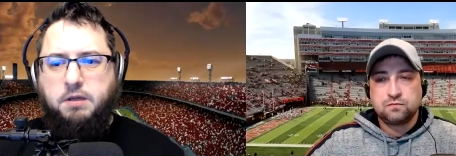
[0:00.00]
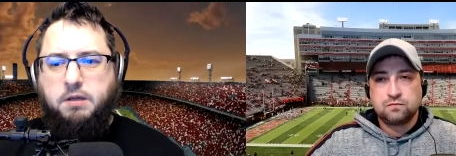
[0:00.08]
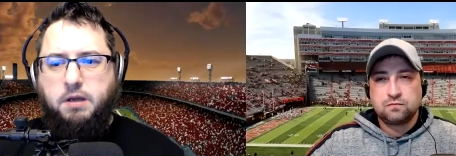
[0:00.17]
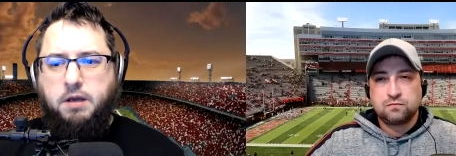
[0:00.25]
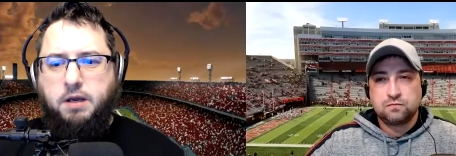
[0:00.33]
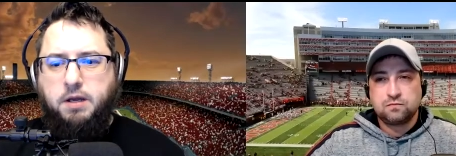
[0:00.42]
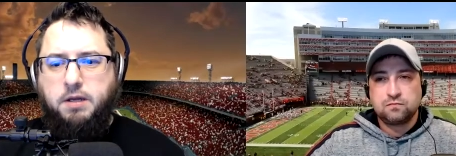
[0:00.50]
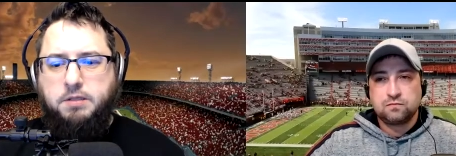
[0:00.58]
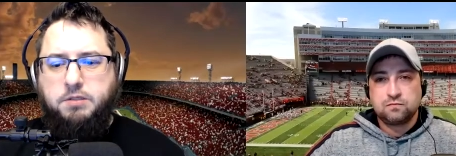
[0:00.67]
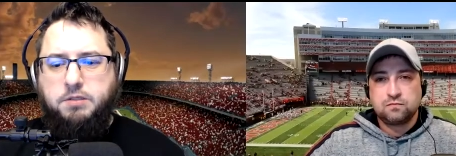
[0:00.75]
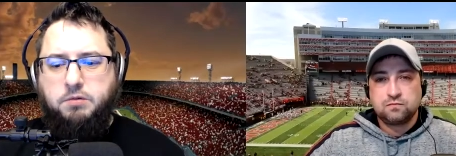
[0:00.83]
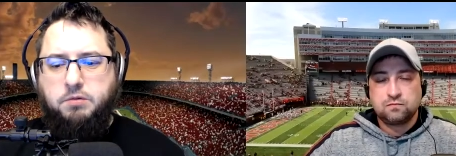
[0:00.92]
Speaker 1: uh,
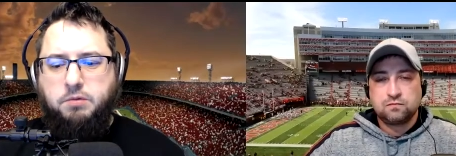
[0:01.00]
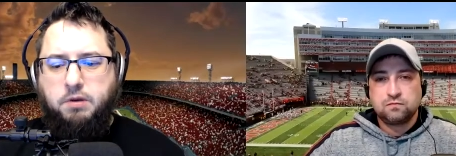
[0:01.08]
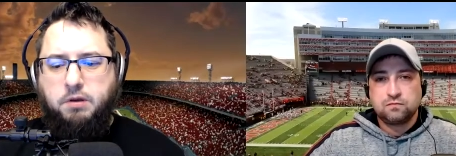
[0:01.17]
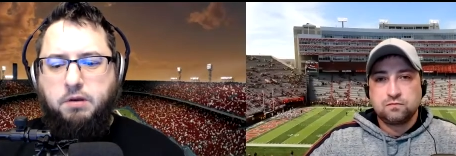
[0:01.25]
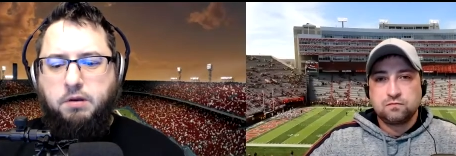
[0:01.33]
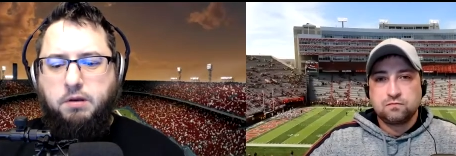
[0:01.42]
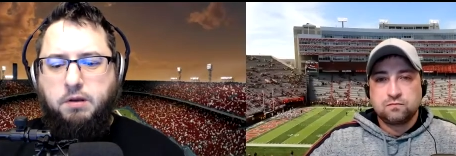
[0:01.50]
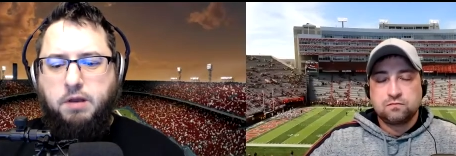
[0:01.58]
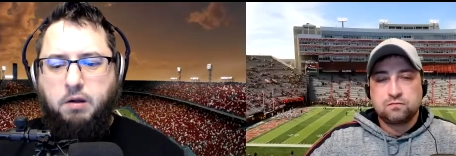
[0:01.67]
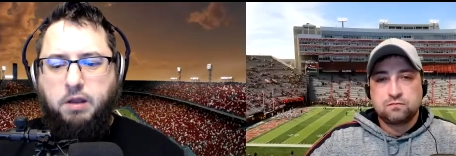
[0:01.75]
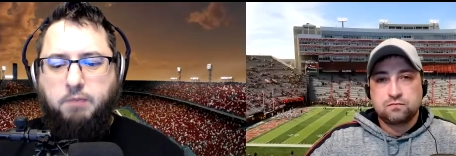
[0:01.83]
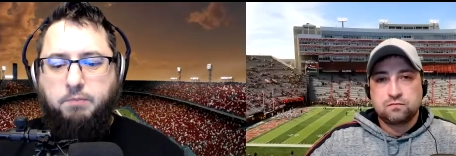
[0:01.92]
to now
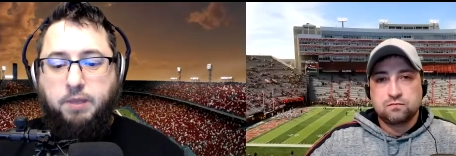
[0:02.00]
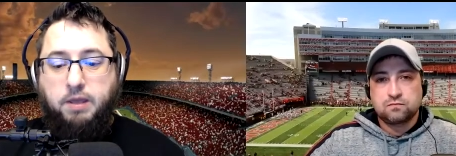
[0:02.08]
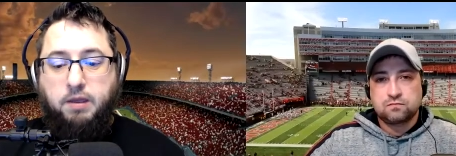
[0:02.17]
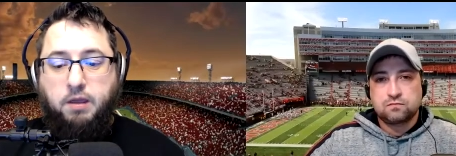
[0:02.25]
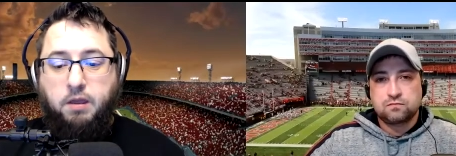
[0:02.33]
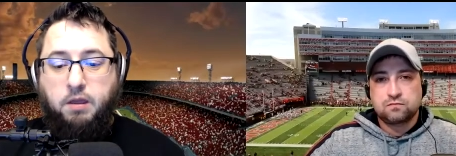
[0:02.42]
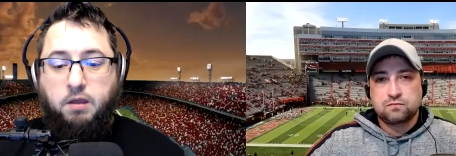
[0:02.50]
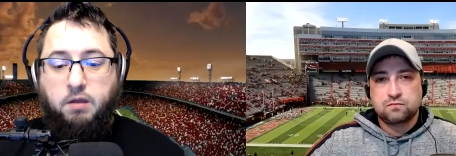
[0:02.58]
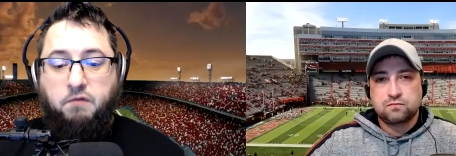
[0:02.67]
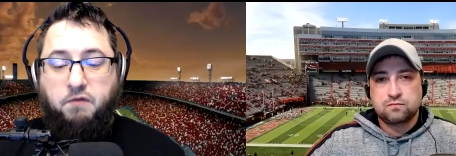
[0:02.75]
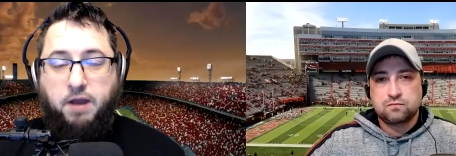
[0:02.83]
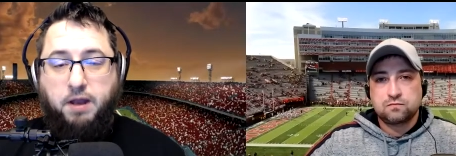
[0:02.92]
be mm-hmm.
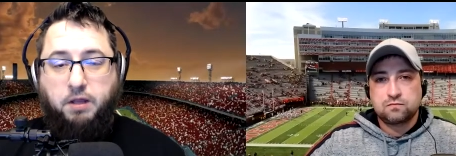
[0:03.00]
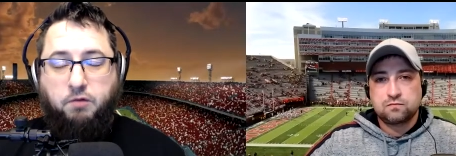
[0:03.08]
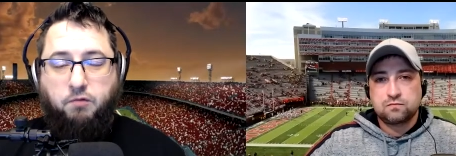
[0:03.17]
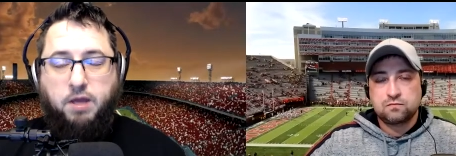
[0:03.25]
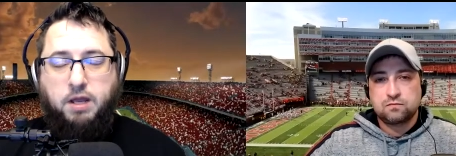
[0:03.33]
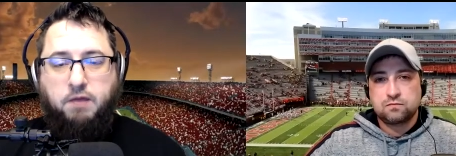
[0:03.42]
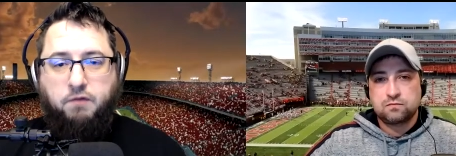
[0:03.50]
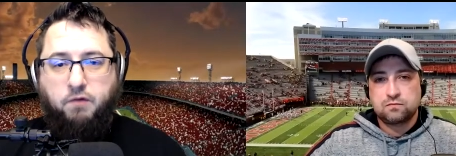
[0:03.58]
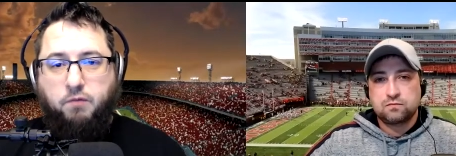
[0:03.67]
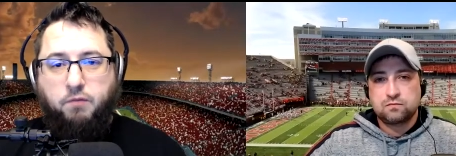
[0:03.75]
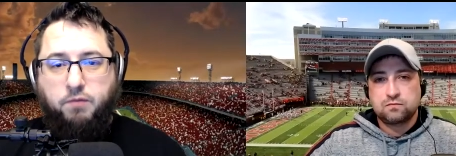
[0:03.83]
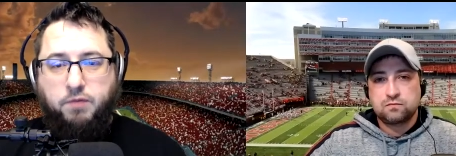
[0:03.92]
finally ready for
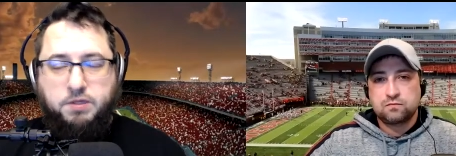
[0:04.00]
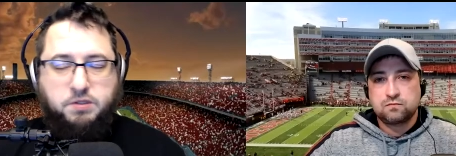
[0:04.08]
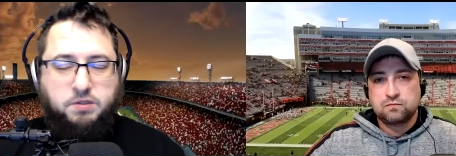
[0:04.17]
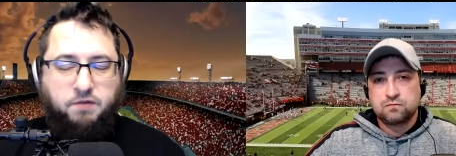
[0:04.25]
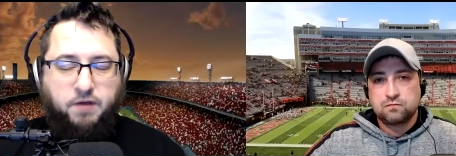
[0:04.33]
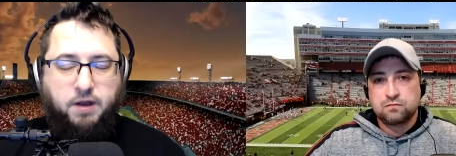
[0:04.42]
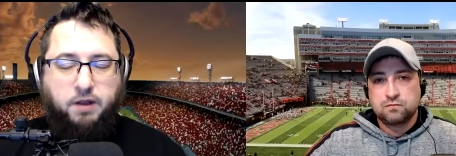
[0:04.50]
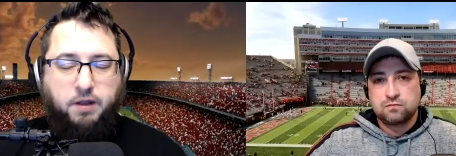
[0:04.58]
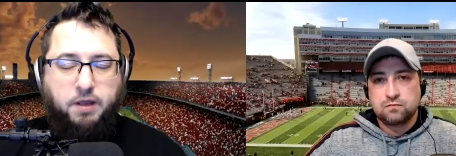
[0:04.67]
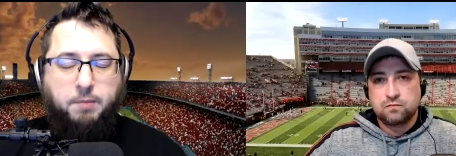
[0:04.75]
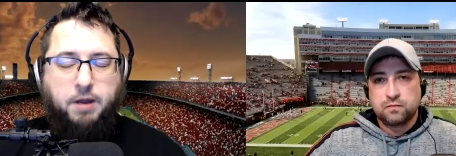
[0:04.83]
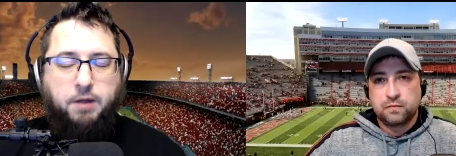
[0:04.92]
this to finally come
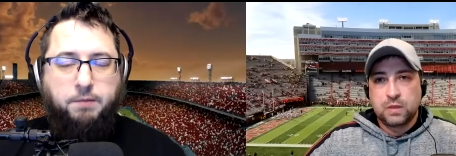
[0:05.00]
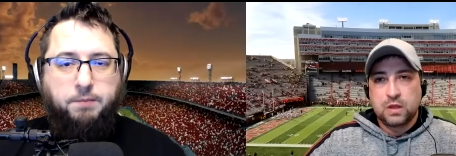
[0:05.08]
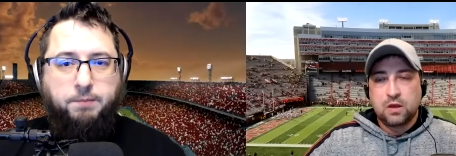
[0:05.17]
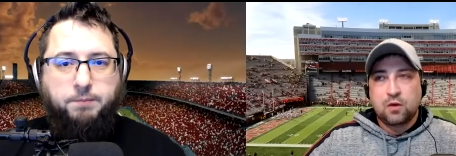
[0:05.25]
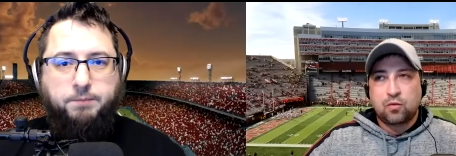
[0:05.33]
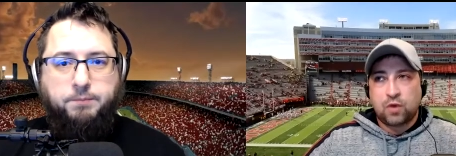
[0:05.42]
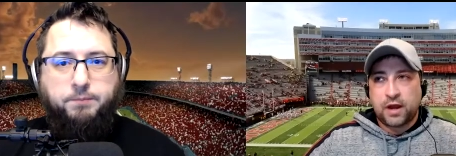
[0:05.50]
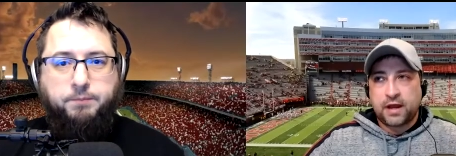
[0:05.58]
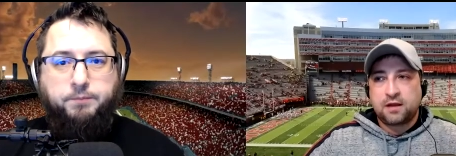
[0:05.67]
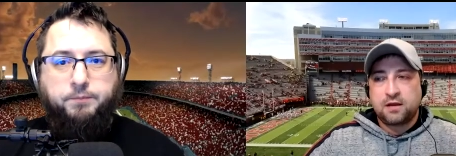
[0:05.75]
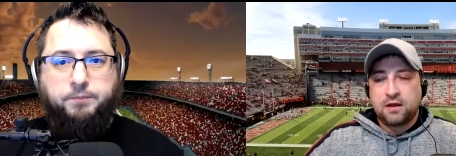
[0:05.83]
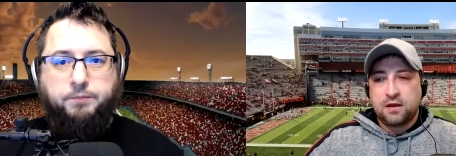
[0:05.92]
out.
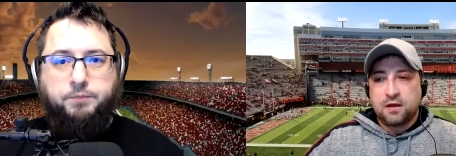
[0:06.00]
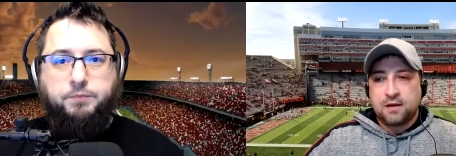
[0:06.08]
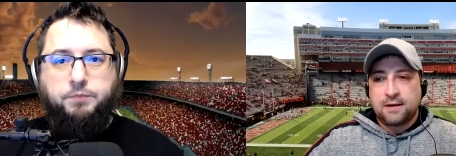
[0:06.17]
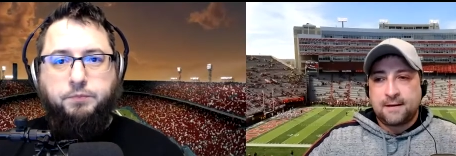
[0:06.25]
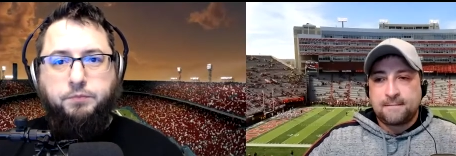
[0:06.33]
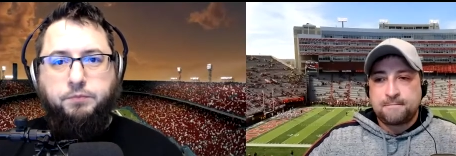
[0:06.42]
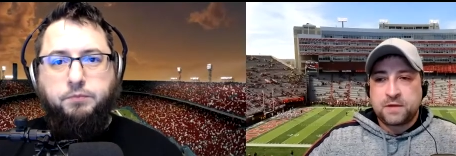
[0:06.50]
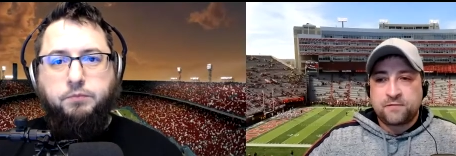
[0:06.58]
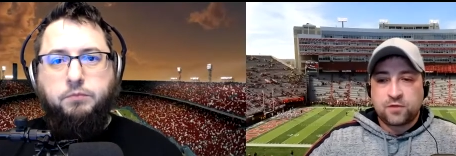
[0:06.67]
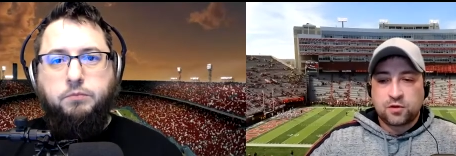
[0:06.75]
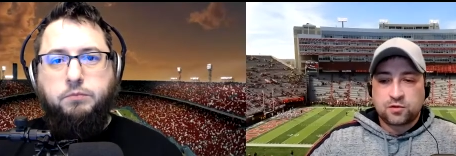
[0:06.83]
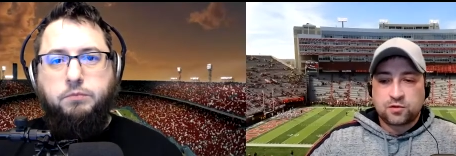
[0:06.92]
Speaker 2: Right. Um, and
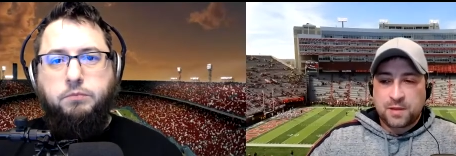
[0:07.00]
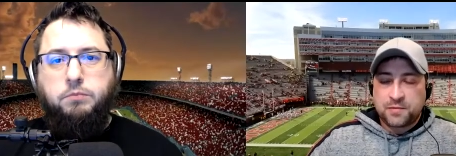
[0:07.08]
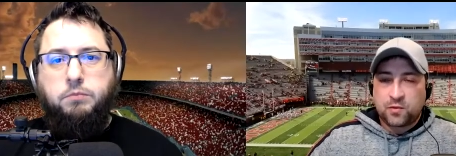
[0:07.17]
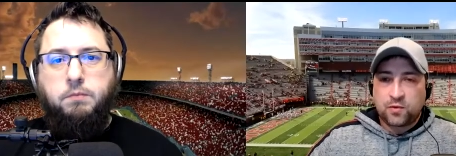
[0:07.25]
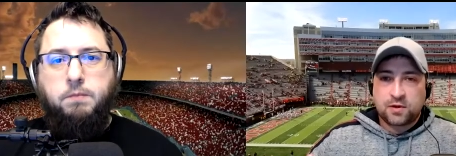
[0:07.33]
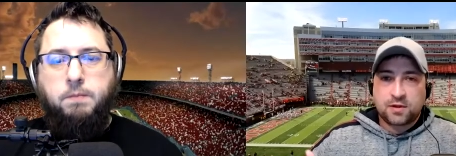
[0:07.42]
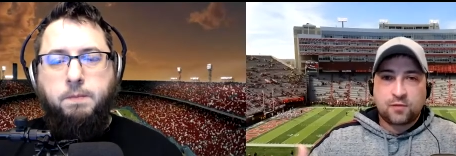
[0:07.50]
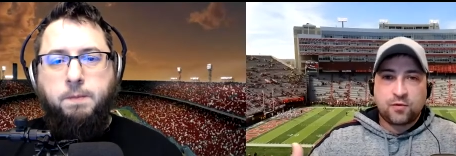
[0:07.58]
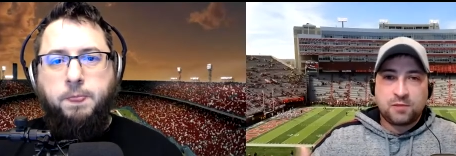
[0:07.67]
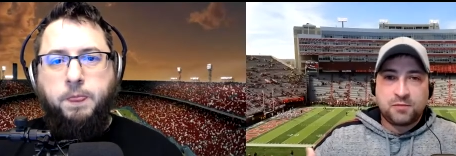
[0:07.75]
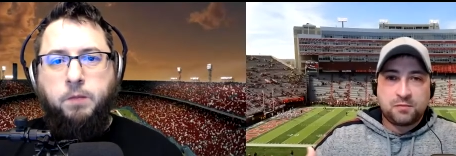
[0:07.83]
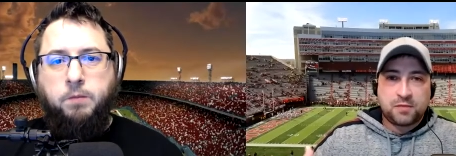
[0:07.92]
for those who might be wondering, what
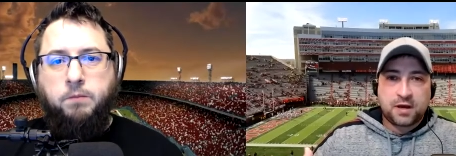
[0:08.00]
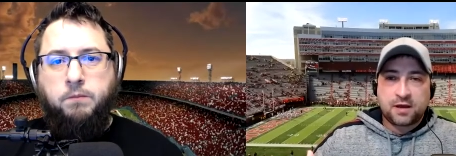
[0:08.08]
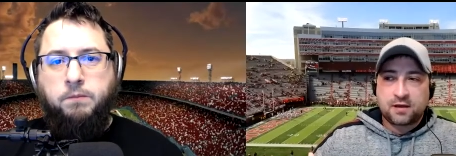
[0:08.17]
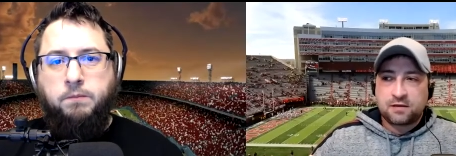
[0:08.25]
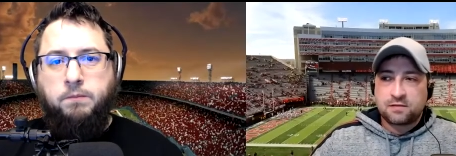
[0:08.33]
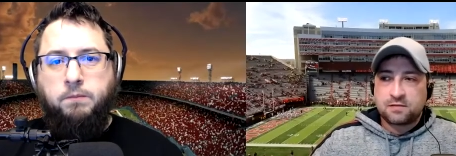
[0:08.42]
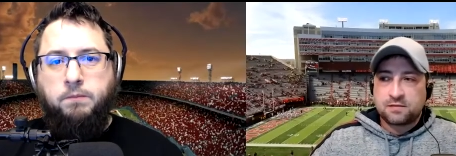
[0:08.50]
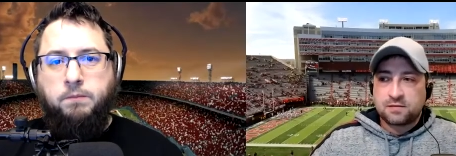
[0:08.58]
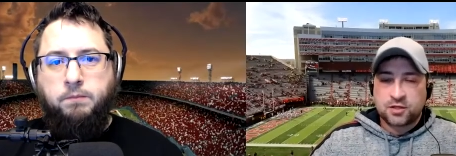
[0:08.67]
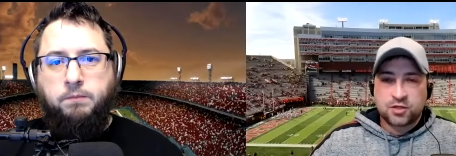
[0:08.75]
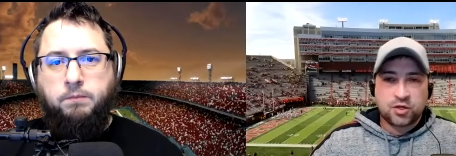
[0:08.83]
do you mean by this